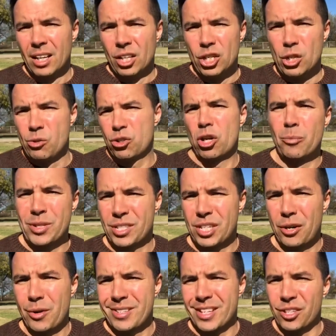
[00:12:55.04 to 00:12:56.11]
new sermon
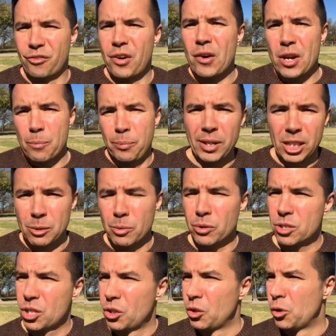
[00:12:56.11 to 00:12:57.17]
series that's very applicable
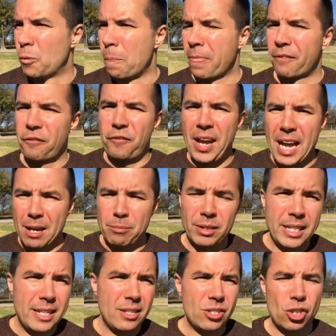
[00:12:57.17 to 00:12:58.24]
to
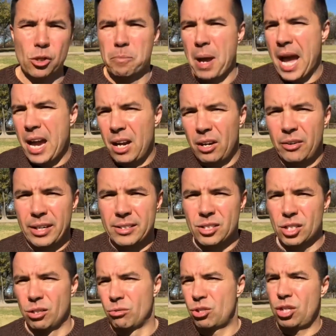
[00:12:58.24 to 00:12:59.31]
families, to parents,
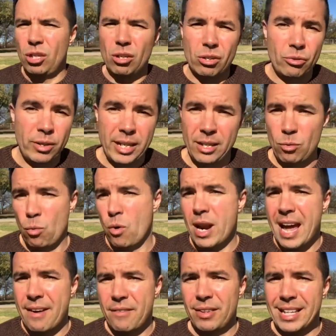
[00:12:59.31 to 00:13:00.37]
to children,
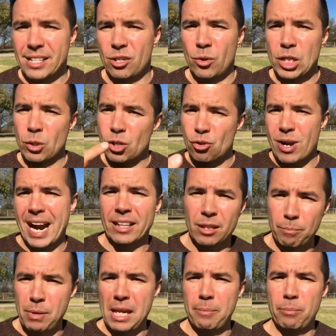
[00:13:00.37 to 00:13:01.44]
whatever, that's going to attract the
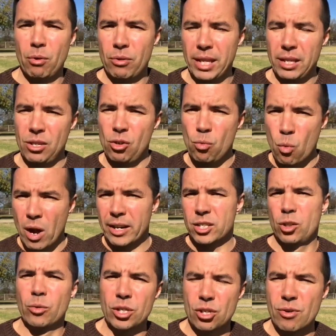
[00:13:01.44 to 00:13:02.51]
people that you want
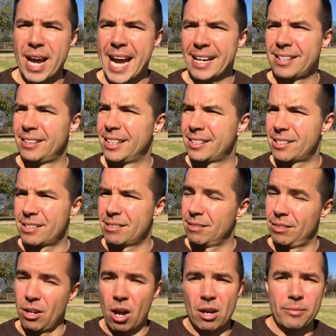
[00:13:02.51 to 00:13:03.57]
to attract, and that's
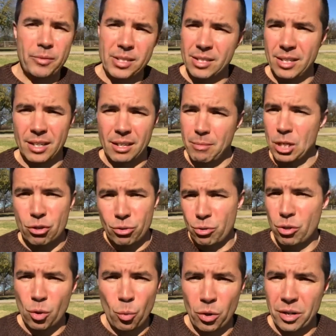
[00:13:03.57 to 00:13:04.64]
obviously going to be true
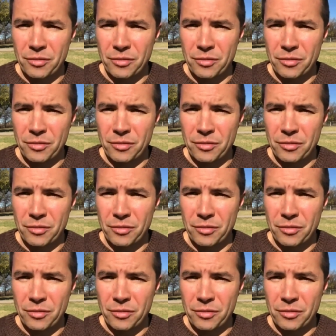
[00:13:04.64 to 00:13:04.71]
to the Word